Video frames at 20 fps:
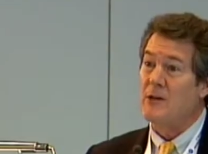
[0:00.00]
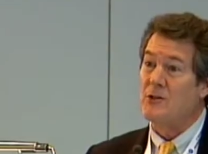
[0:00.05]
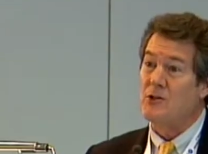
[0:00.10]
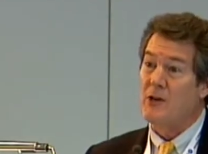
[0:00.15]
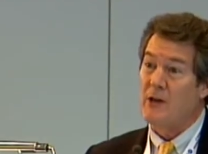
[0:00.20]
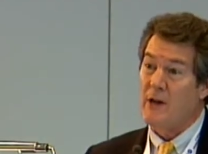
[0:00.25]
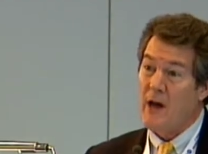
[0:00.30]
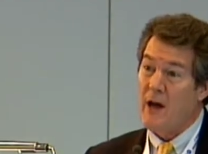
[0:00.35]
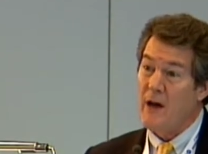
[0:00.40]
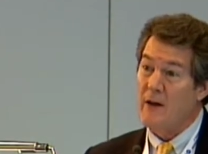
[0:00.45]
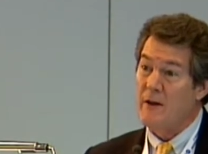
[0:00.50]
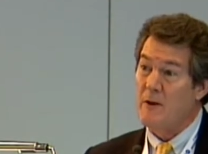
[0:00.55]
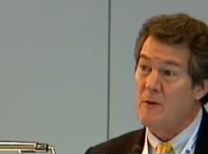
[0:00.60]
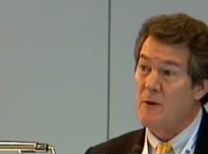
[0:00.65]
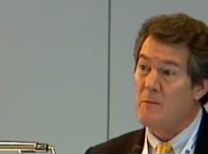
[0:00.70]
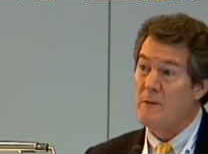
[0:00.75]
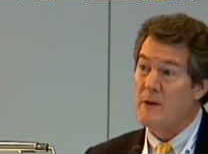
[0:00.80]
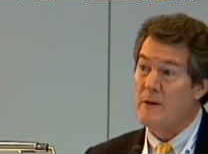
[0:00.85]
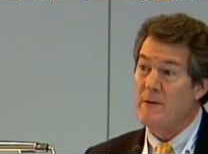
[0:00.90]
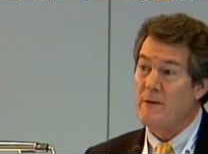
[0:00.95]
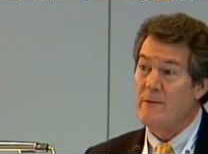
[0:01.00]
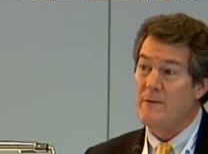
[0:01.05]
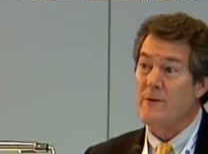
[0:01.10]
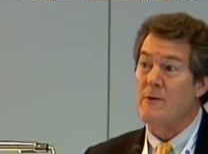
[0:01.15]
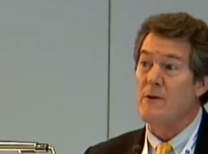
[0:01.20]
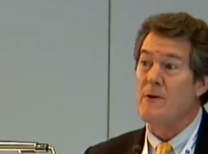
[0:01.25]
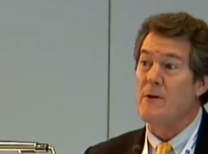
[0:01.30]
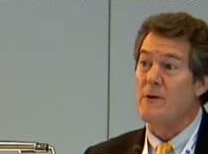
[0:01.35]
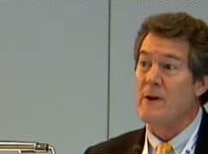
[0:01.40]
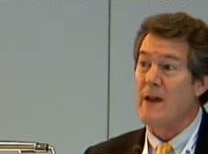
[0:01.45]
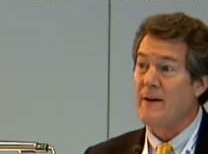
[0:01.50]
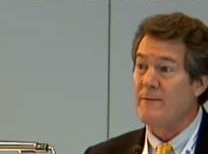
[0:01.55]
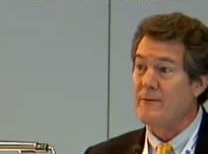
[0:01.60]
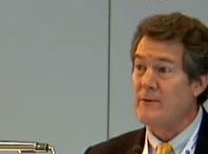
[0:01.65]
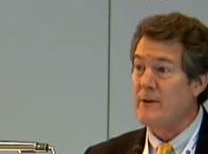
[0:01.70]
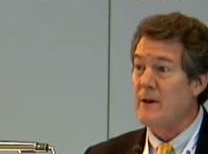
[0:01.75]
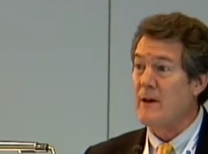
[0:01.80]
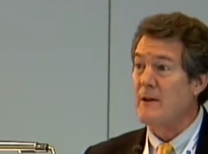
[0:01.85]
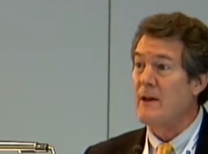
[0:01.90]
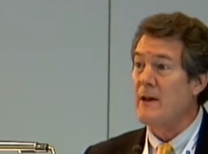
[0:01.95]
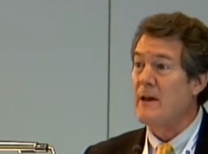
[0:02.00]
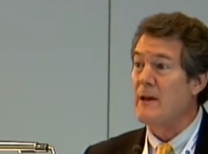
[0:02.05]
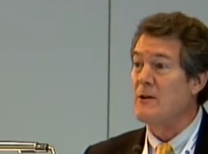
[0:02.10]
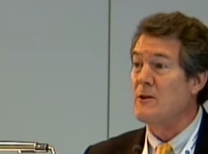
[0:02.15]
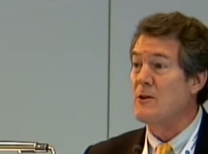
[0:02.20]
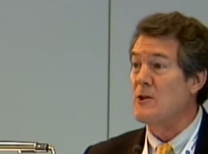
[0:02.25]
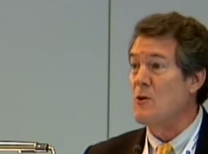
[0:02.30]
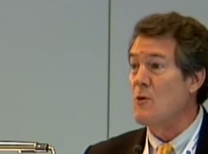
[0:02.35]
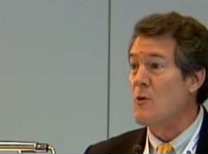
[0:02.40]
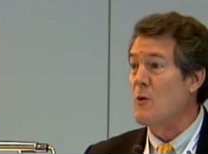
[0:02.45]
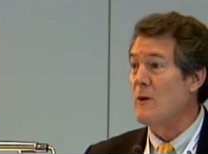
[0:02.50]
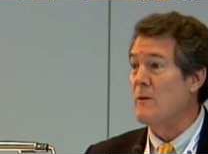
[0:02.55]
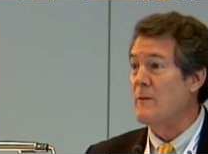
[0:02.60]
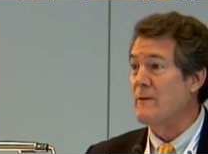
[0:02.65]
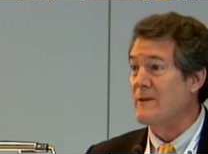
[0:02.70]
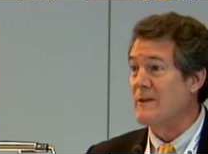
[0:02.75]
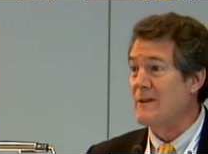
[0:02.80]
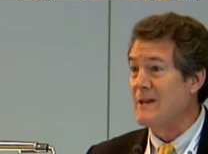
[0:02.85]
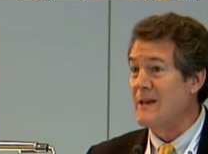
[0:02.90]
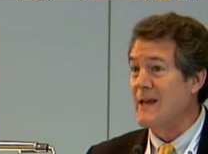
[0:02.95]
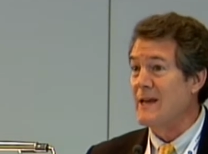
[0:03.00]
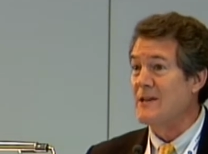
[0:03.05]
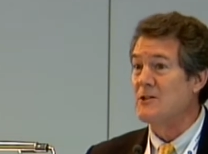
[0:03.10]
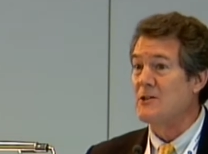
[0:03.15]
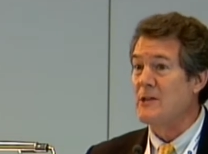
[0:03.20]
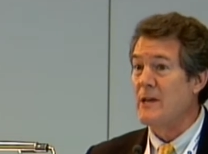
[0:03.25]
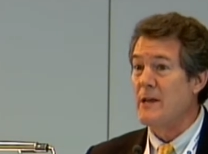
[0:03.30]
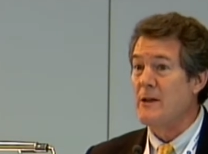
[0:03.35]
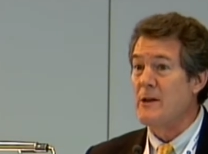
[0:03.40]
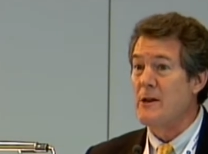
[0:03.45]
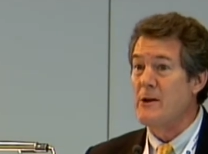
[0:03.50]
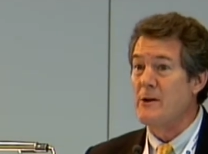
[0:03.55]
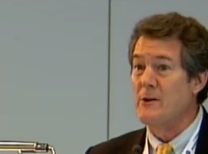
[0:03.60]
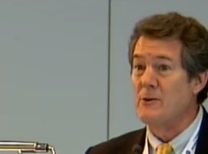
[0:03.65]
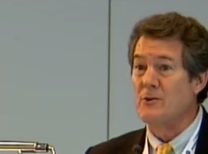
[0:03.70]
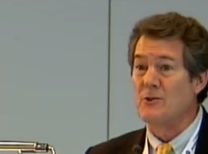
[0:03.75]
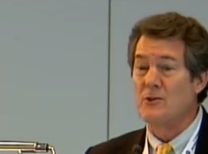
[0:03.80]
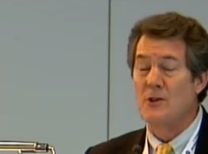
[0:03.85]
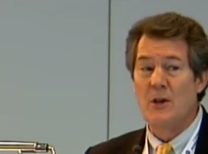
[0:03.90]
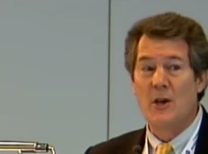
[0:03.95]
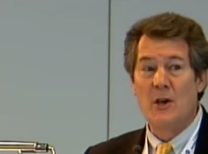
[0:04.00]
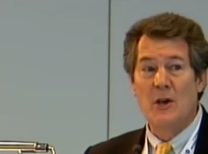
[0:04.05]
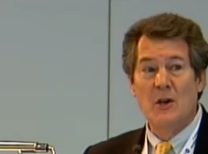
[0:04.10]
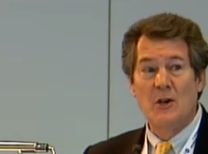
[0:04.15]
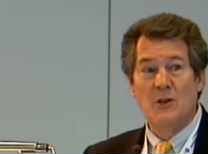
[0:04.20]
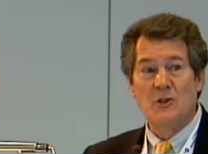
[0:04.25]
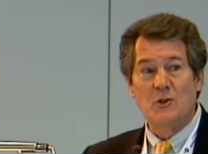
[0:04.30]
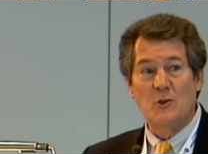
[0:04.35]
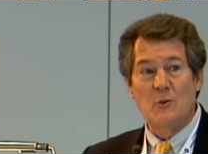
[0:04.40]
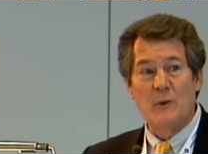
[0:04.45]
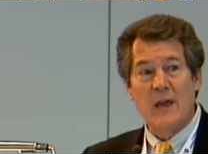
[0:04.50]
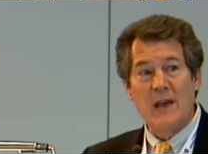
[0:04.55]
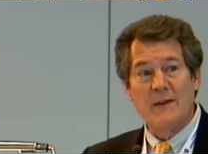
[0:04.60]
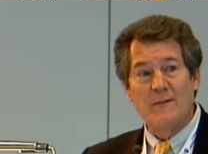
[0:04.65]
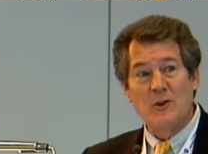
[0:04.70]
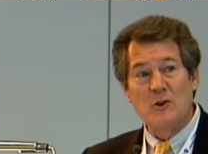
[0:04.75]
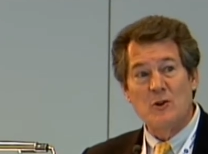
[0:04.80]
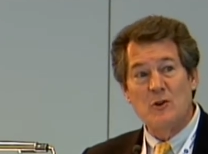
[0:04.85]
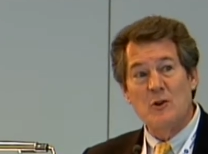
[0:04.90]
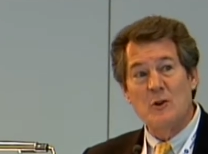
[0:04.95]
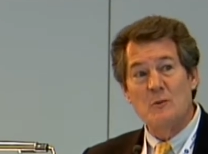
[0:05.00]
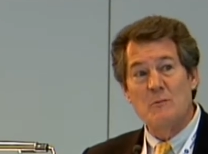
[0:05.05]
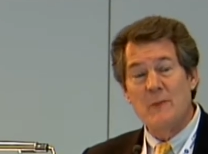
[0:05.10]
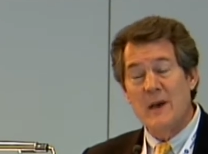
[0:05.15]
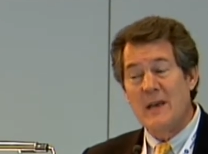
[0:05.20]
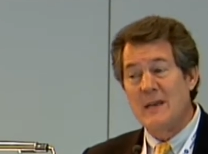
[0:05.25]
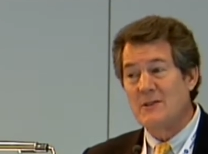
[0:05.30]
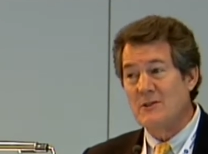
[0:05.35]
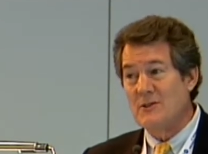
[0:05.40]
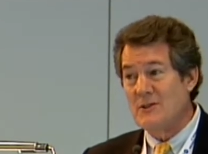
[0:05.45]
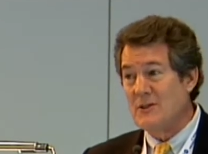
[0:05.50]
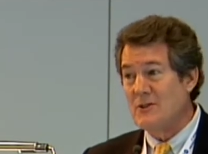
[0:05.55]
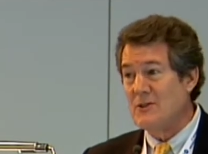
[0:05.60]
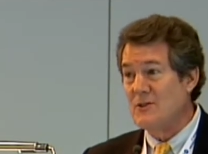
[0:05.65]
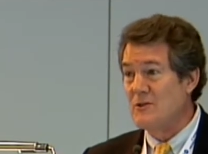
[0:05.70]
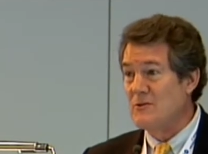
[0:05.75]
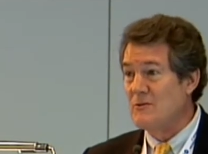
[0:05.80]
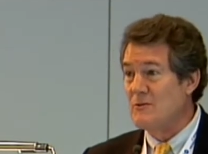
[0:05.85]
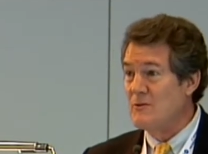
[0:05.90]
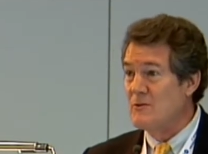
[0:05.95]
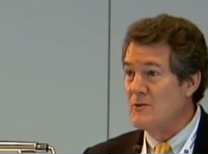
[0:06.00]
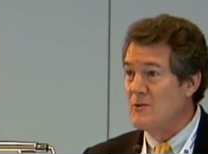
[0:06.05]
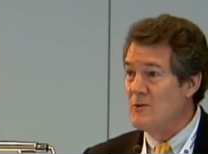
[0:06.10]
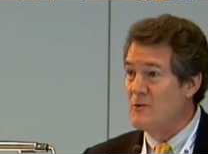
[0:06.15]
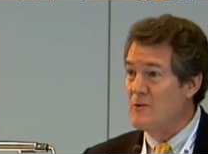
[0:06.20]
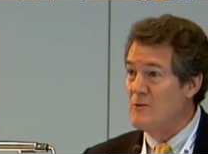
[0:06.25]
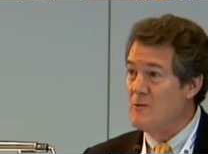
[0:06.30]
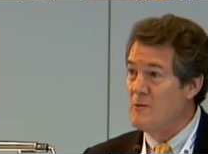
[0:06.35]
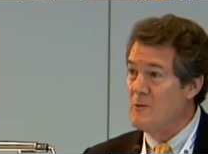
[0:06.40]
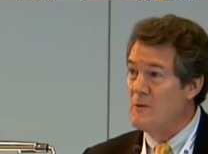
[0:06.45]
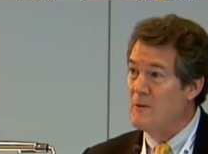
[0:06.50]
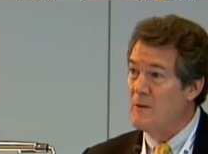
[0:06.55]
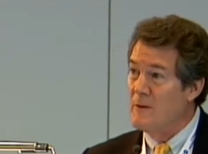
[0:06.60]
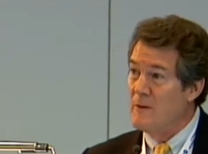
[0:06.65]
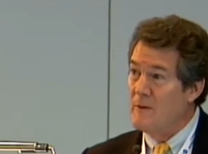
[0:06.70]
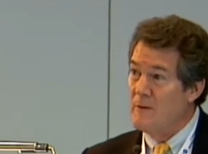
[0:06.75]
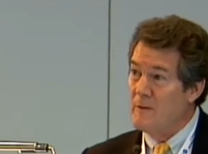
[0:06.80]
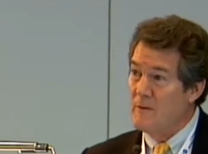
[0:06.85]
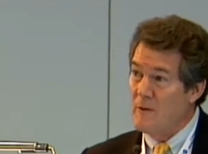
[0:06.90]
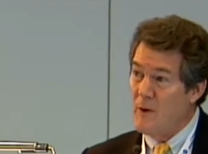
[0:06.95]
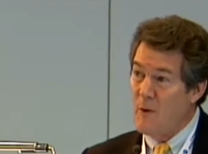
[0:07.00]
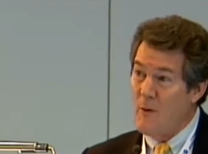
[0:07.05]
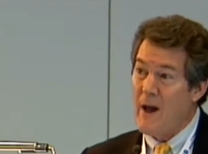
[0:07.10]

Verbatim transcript: Chicago and be the third after L A and New York within the next ten years. So we have a good basis to go